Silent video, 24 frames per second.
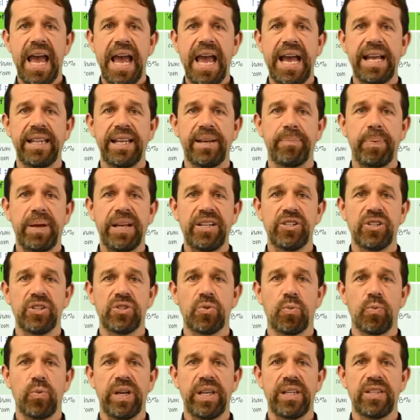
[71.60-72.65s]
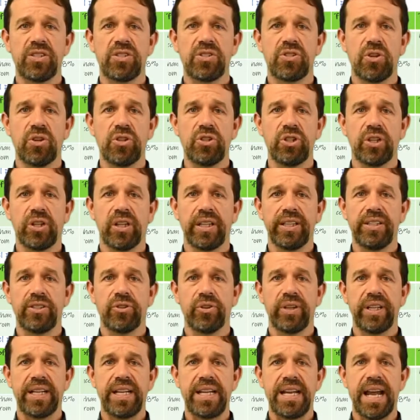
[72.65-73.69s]
and that patients with surgically
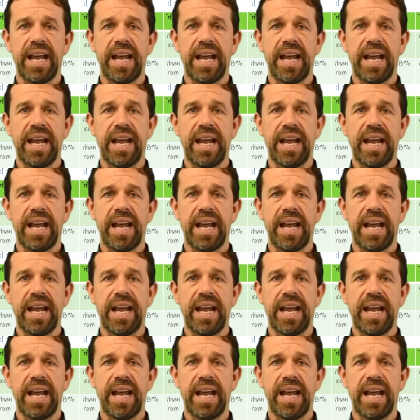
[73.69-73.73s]
treated